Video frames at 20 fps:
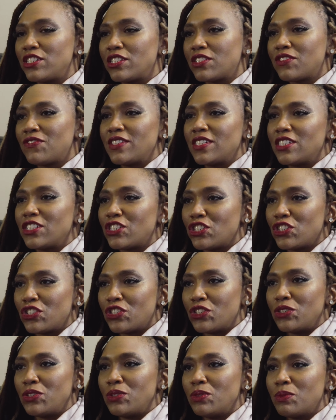just finished a
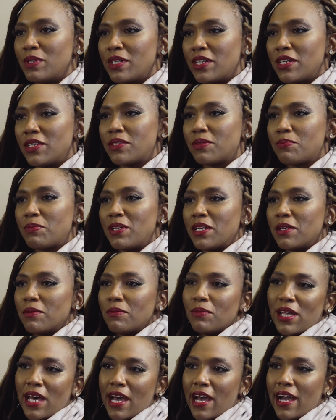shoot with Pink and
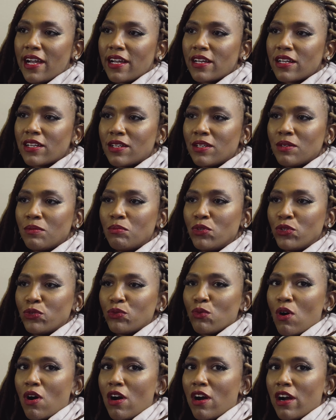Black,
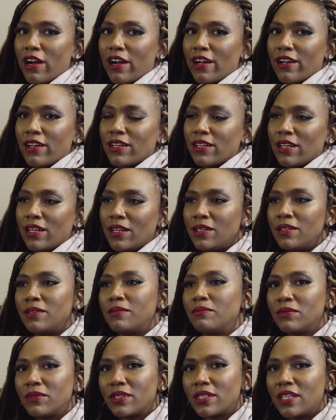Boudoir, um,
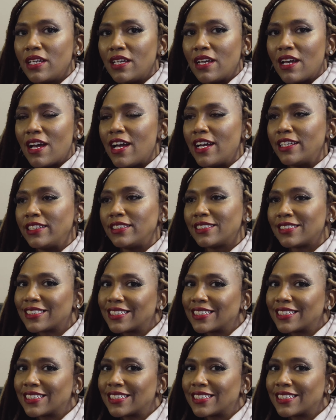Keyan.